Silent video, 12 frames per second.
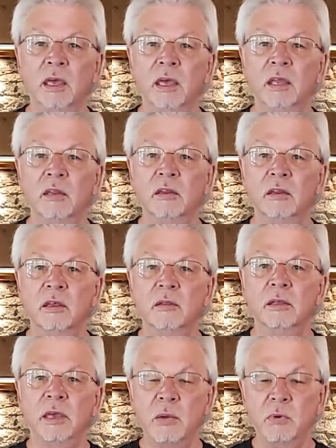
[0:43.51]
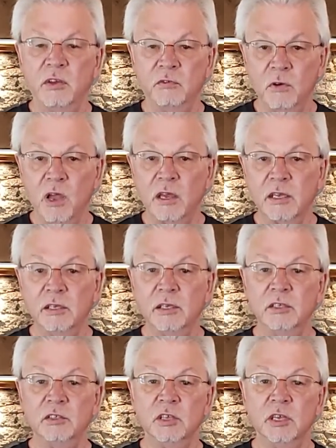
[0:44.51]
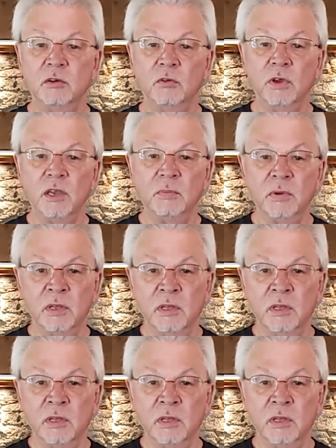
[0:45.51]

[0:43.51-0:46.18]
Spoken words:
And Cabernet Franc is a grape